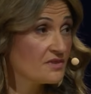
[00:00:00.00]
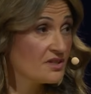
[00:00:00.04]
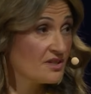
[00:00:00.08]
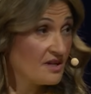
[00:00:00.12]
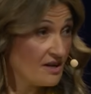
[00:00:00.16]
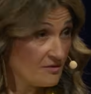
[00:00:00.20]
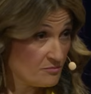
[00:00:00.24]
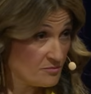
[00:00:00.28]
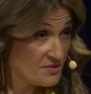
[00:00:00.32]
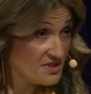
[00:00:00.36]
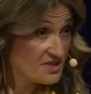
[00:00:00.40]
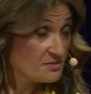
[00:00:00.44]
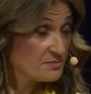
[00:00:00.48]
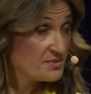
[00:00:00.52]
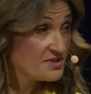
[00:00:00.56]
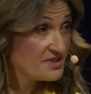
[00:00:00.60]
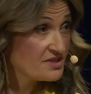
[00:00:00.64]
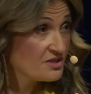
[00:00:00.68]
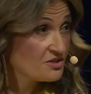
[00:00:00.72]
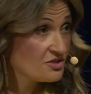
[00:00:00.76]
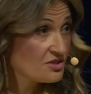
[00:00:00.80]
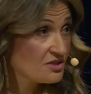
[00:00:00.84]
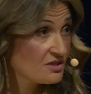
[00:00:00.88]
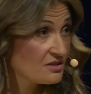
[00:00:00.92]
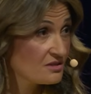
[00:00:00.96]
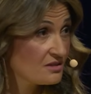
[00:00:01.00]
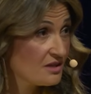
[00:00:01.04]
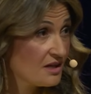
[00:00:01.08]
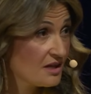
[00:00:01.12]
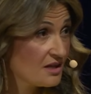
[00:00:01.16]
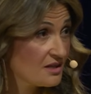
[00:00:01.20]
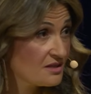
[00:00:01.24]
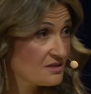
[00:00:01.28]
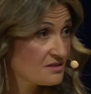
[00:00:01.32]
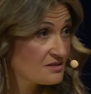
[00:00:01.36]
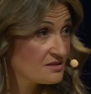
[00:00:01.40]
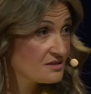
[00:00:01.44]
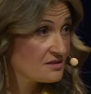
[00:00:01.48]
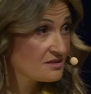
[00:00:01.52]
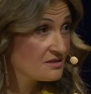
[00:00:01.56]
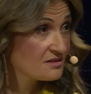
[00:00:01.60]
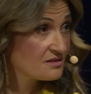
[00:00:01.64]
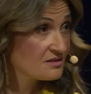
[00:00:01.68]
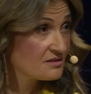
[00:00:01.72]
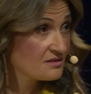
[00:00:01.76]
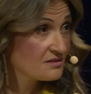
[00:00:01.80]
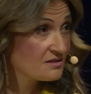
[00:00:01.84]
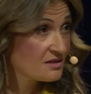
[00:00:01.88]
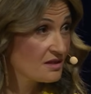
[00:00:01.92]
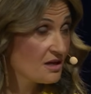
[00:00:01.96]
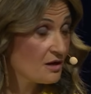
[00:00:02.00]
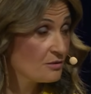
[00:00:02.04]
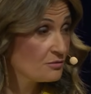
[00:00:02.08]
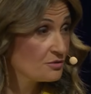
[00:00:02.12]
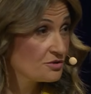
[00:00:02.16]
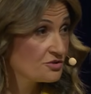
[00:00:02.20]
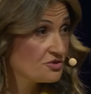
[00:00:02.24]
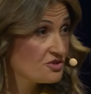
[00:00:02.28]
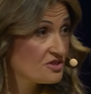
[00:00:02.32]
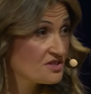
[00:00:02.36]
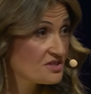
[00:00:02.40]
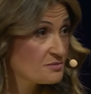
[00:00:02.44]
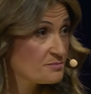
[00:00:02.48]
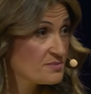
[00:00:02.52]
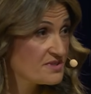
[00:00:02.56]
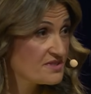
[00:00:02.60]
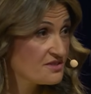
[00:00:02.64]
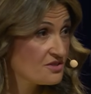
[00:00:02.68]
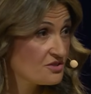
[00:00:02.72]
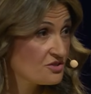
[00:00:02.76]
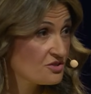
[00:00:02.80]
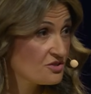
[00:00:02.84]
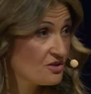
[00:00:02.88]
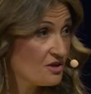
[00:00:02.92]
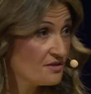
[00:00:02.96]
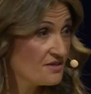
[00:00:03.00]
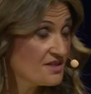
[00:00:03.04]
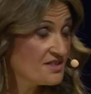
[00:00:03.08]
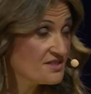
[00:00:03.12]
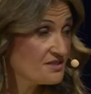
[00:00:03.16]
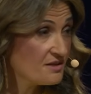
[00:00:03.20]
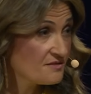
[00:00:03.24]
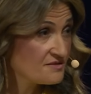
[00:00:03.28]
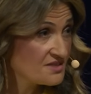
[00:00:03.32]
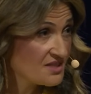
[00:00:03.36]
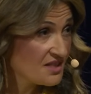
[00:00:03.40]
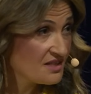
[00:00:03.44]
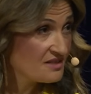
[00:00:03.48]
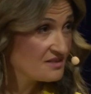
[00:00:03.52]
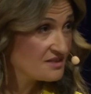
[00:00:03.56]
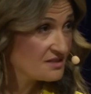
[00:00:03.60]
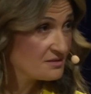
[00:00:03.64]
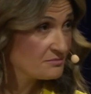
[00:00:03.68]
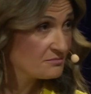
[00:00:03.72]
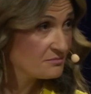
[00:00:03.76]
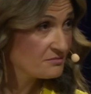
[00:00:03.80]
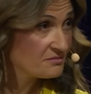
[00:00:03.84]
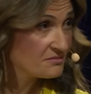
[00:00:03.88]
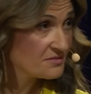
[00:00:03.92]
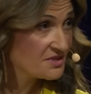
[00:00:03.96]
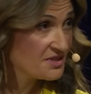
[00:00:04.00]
the government's position and the coalition's position on this? I've seen some